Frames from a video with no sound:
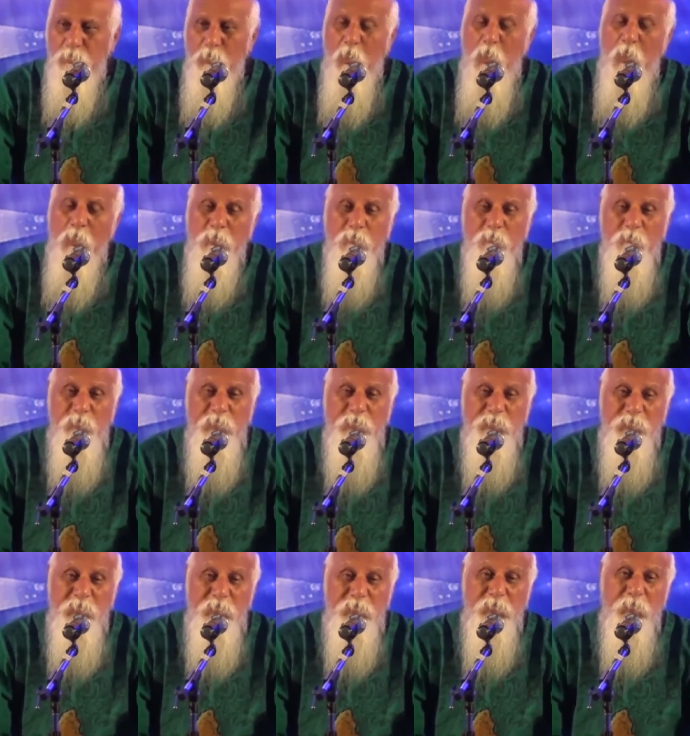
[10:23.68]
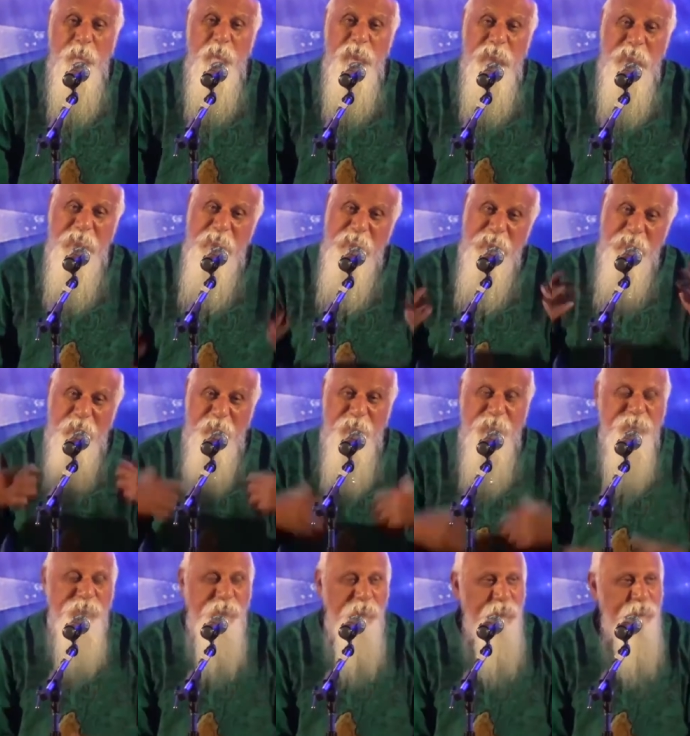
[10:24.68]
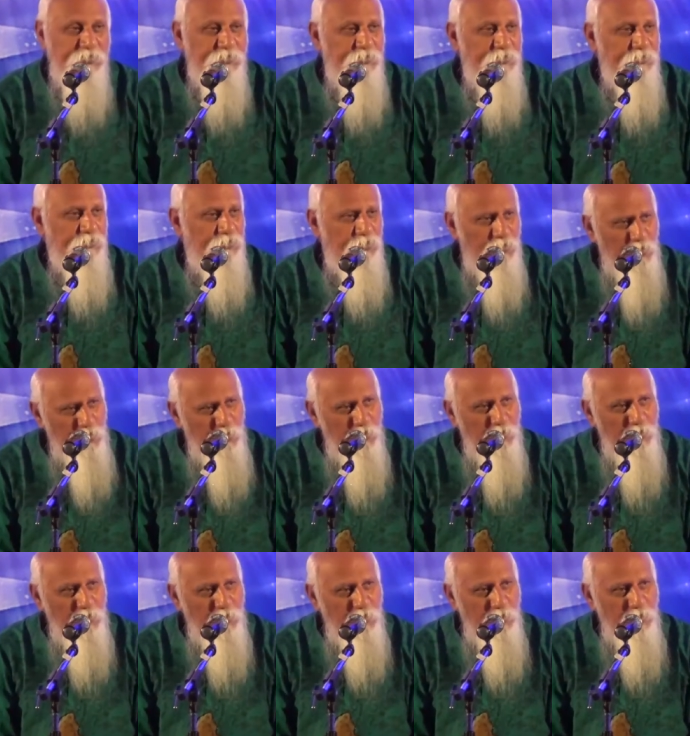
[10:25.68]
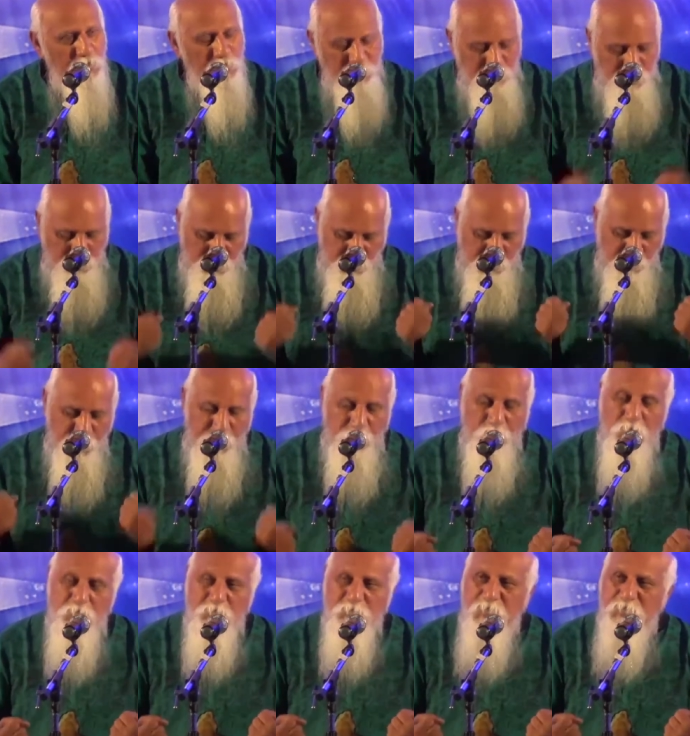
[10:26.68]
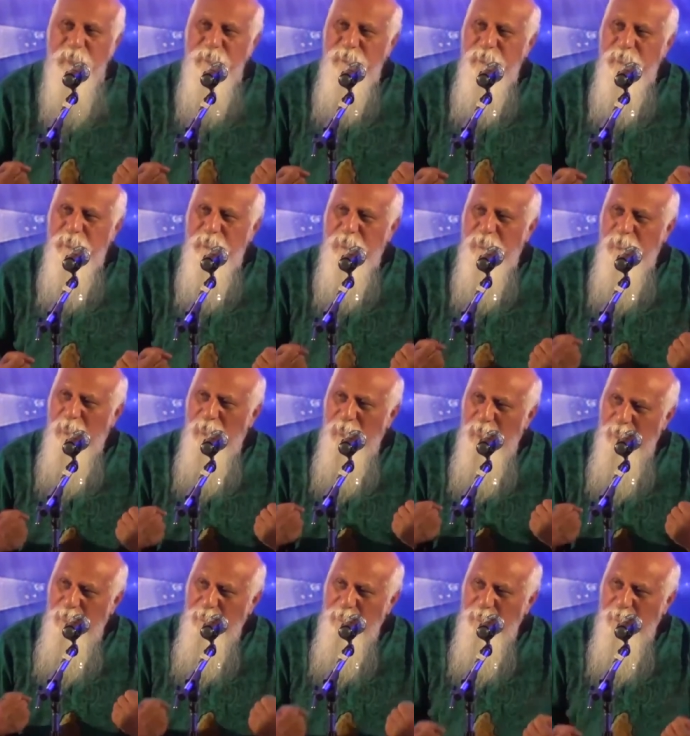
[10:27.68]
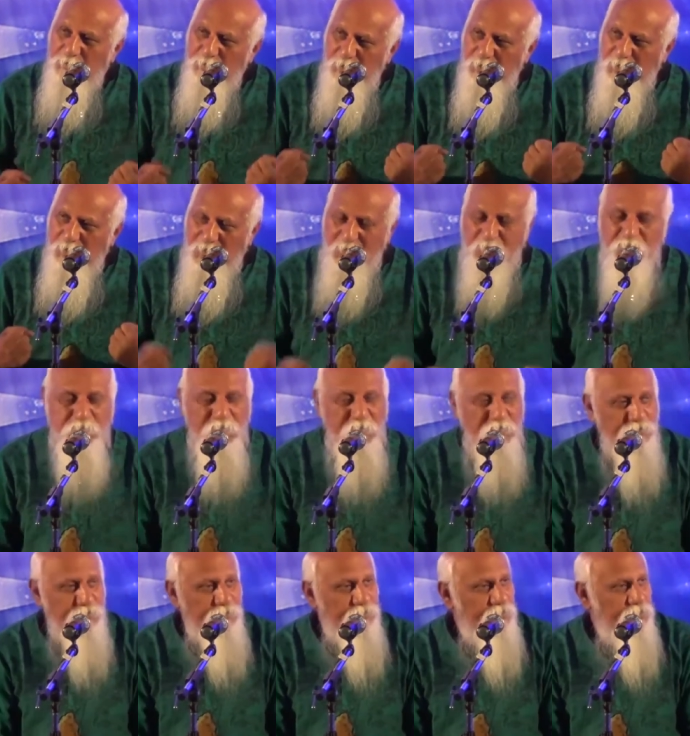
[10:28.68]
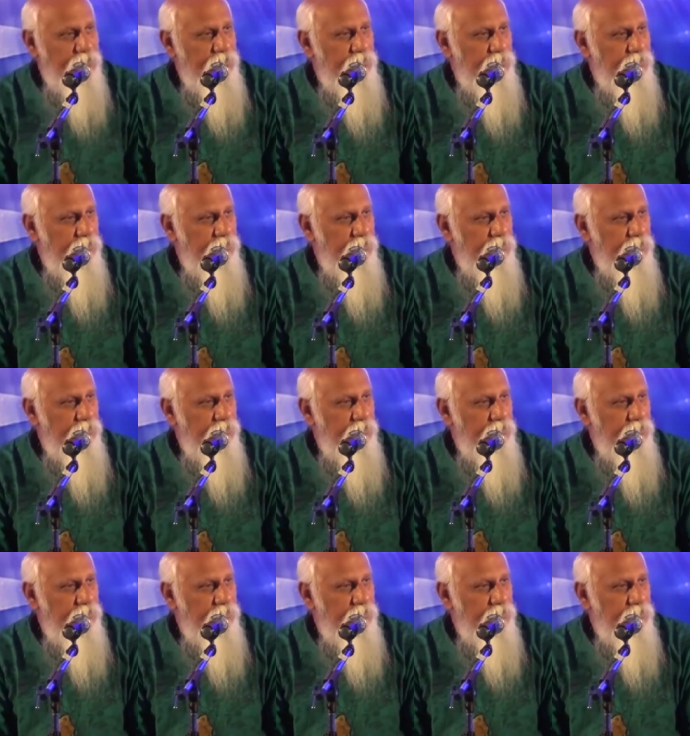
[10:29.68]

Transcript: Nor we think about healing ourselves. No. If I got cancer, I have to have cancer.